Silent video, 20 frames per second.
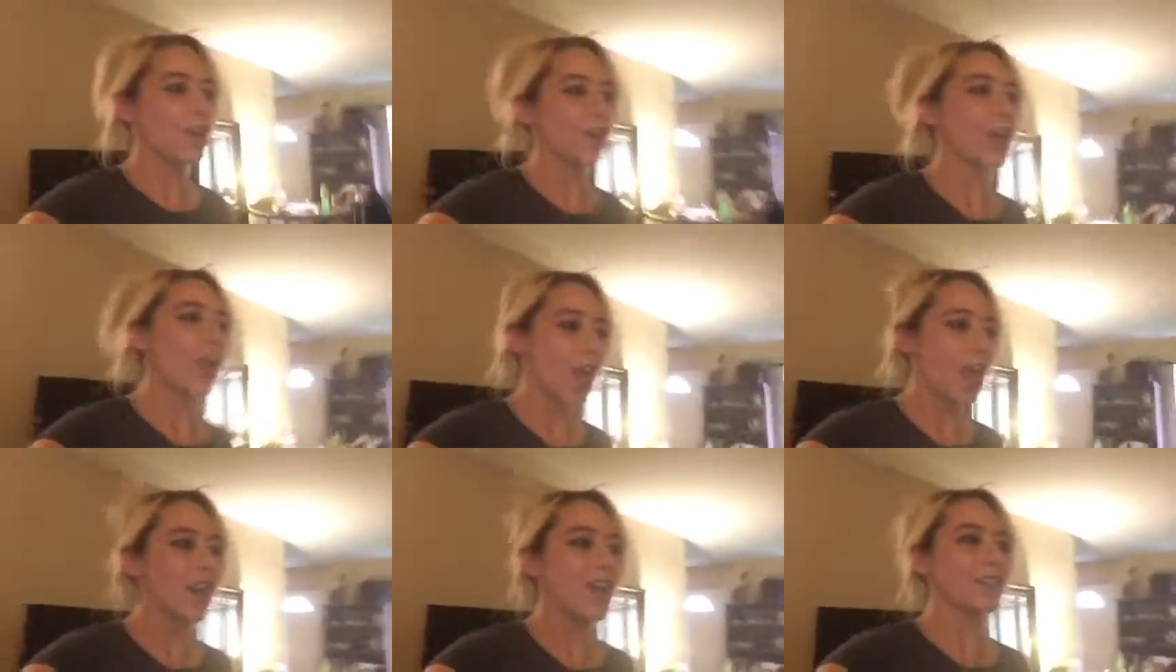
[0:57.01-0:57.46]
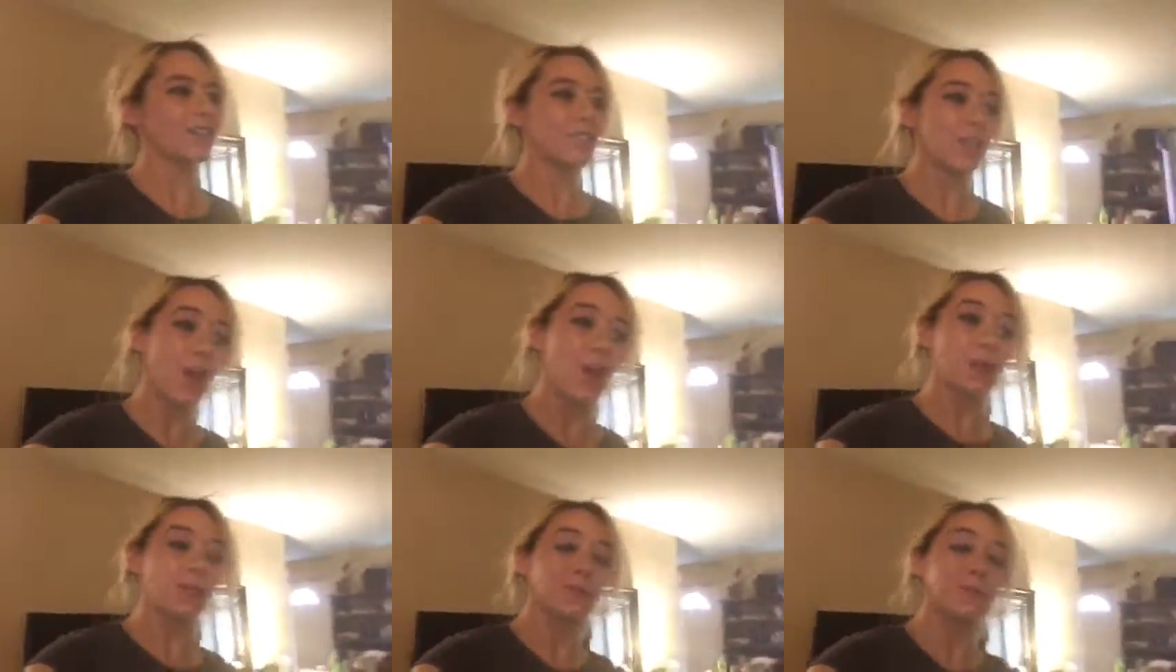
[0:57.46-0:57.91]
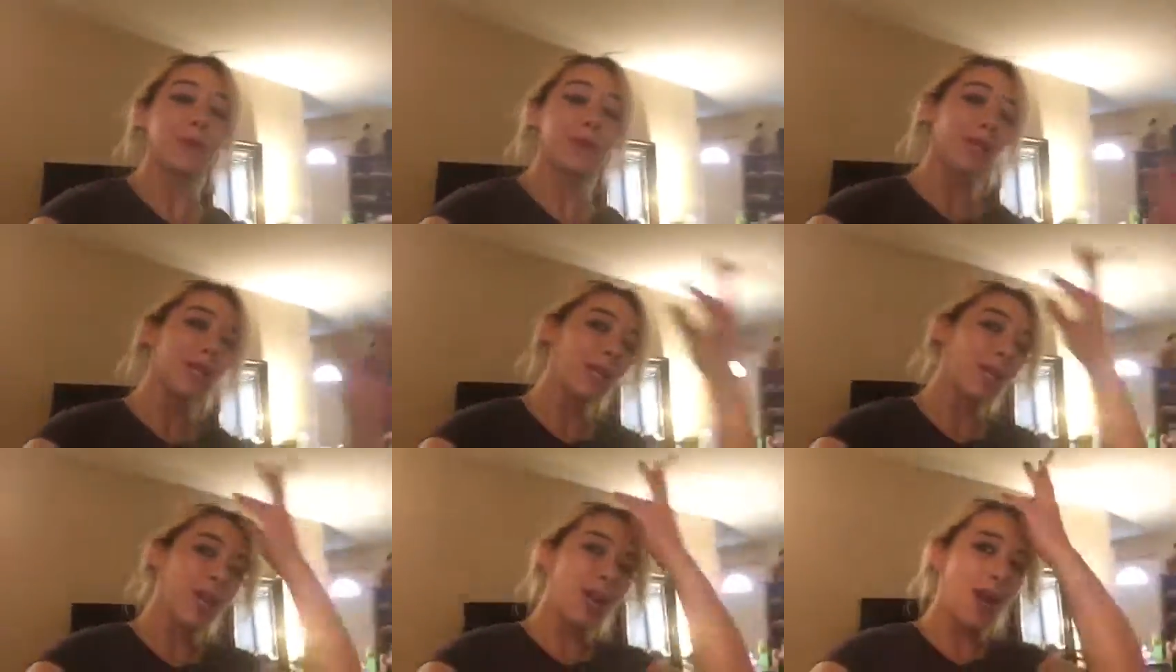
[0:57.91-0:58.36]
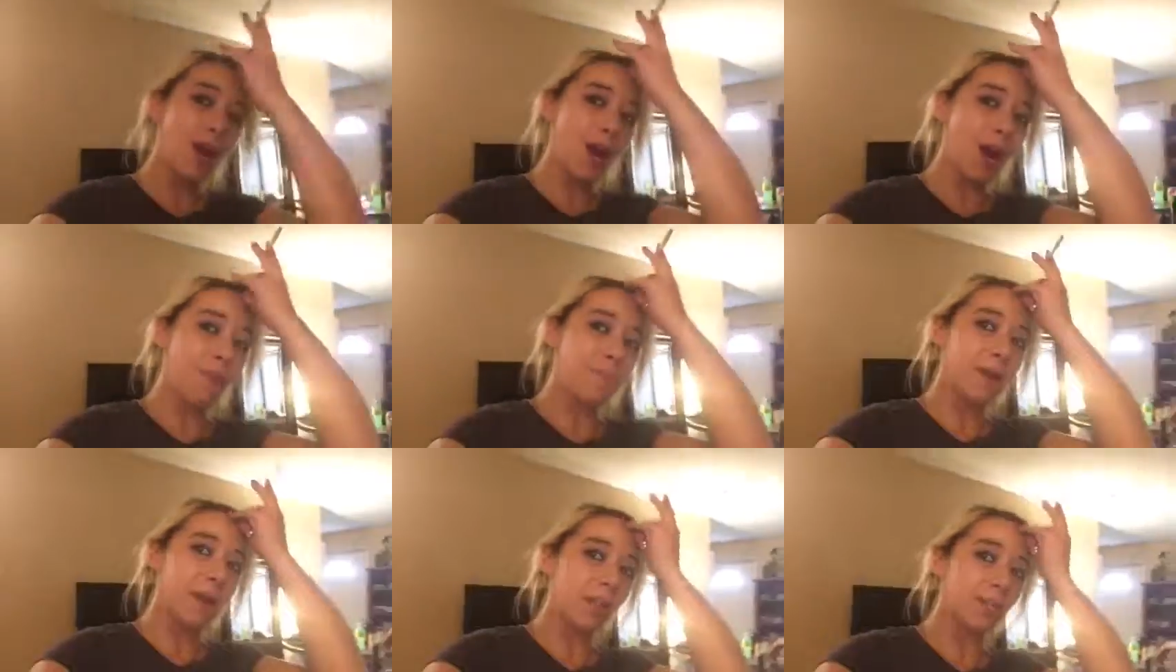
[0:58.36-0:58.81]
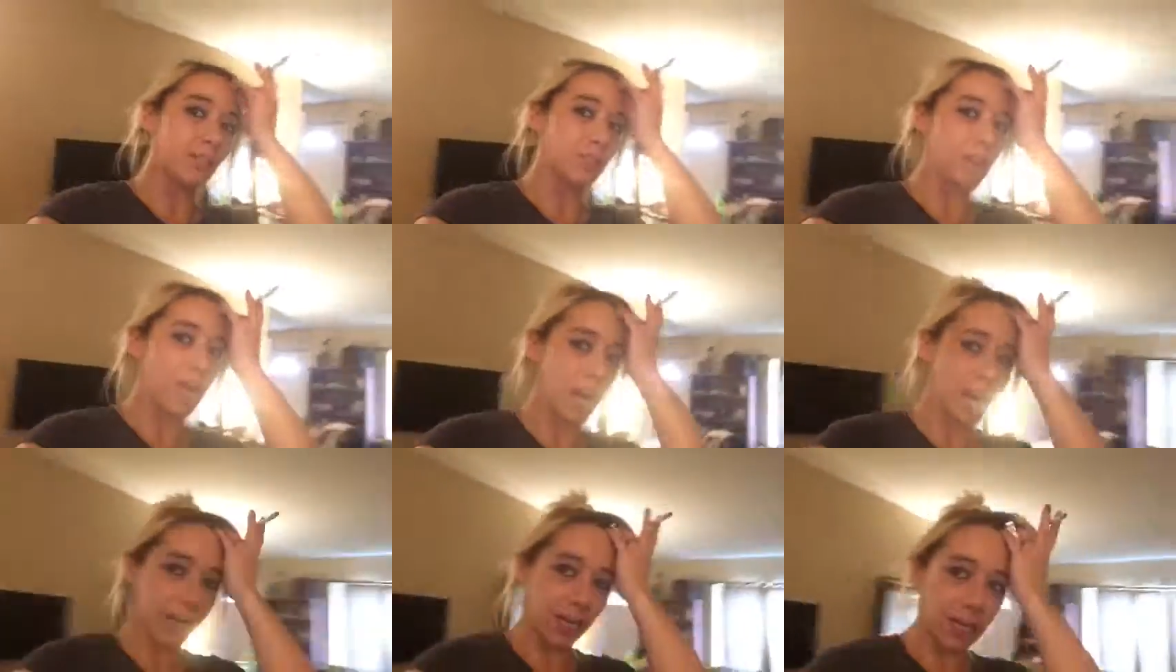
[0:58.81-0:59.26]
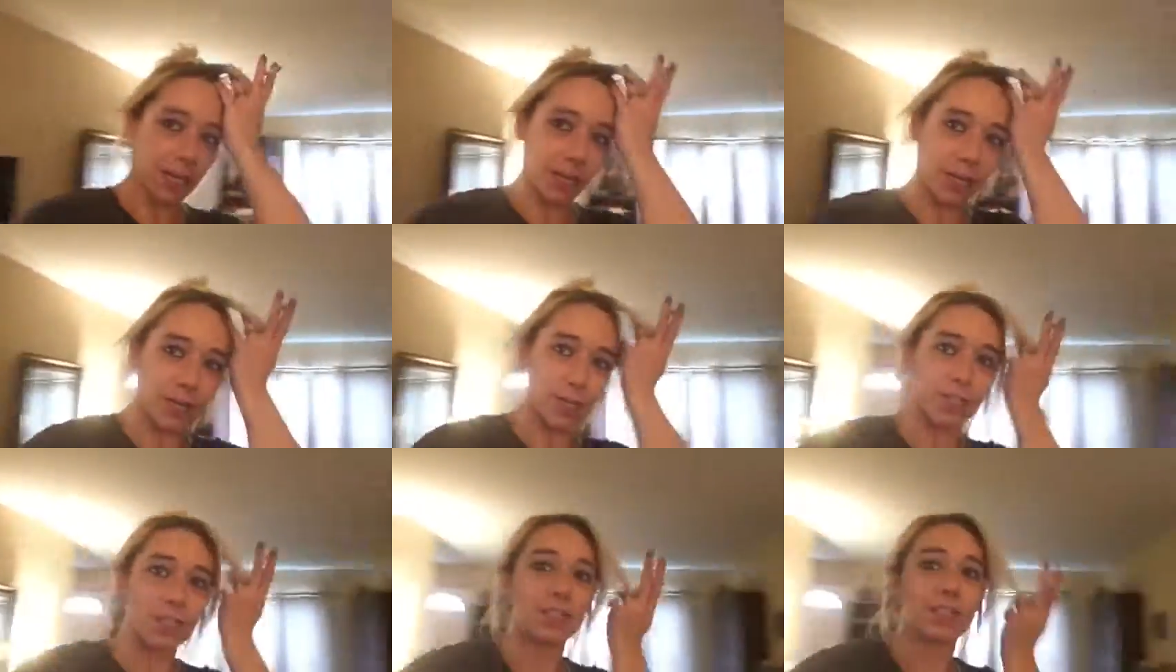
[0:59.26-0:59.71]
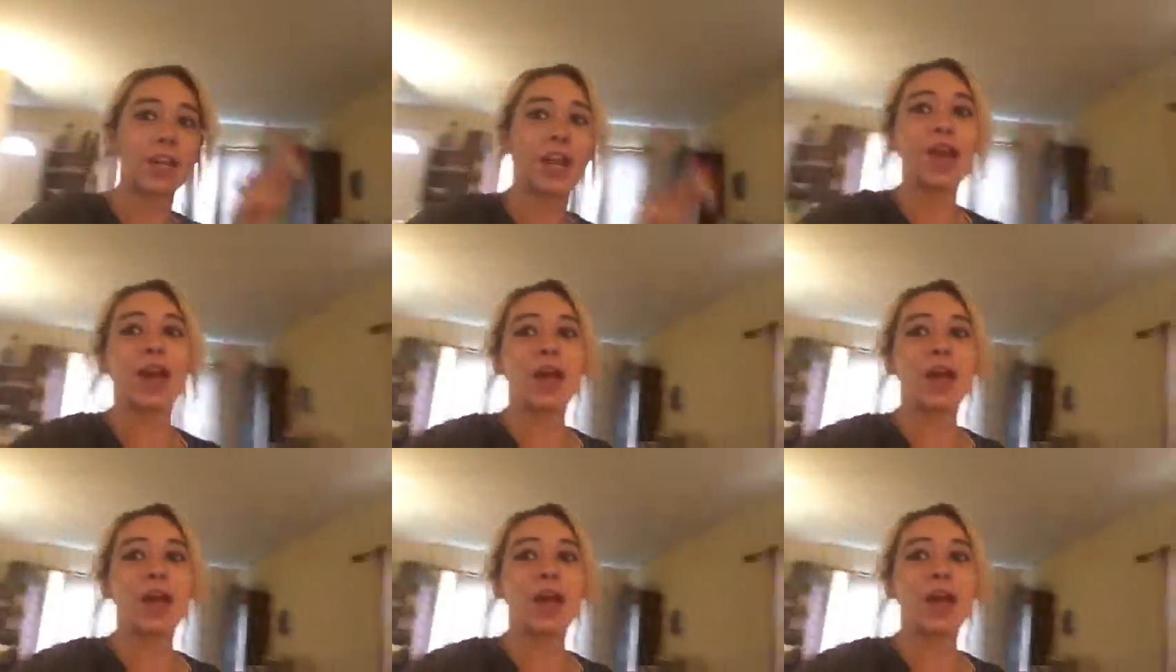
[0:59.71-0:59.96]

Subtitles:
Okay, so it's been a year, Mother Truckers.